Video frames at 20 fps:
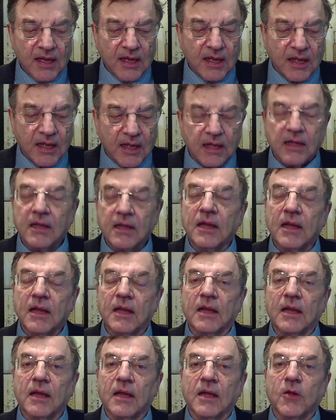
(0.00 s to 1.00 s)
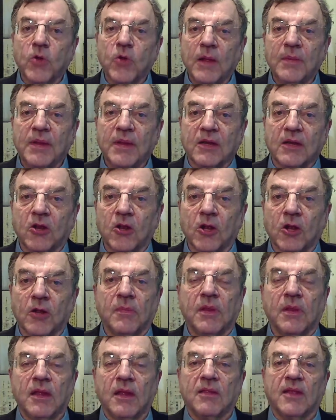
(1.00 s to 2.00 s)
uh, agreement
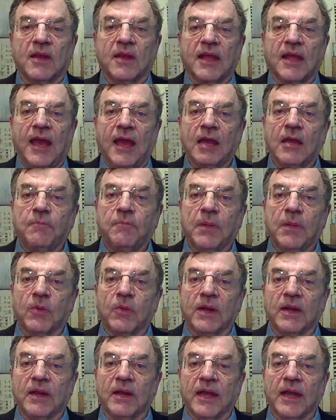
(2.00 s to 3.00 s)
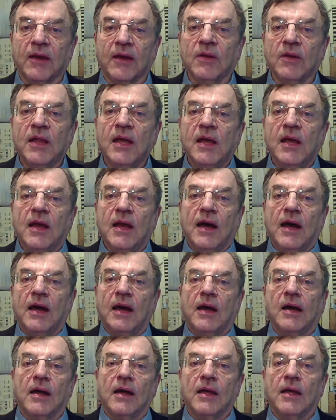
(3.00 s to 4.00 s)
terms that can't be written down.
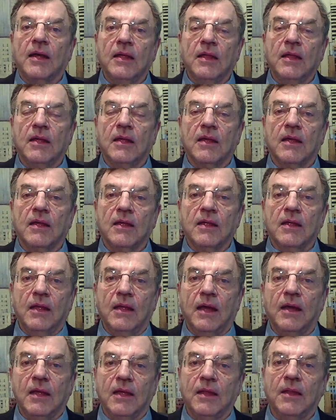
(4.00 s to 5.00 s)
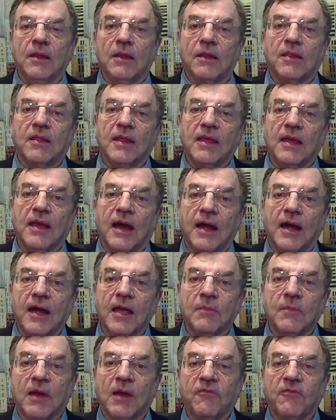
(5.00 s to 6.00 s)
Uh, is the
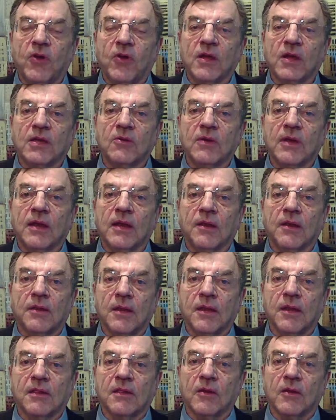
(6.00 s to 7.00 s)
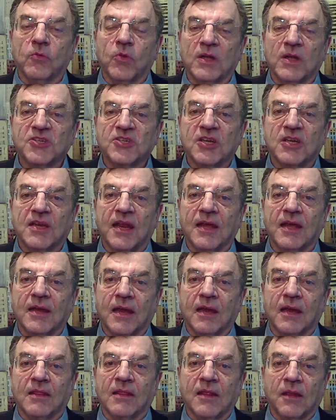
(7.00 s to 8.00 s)
IMF going to insist that Russia take
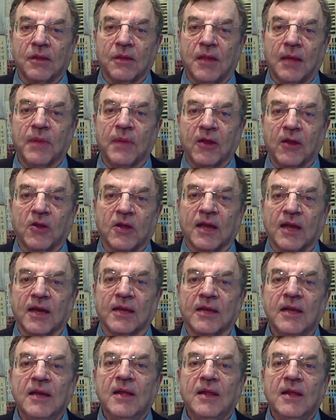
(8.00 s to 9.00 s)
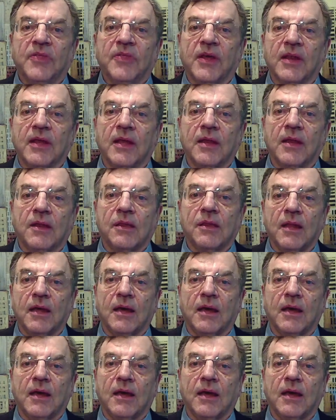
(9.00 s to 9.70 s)
a, the same haircut that it's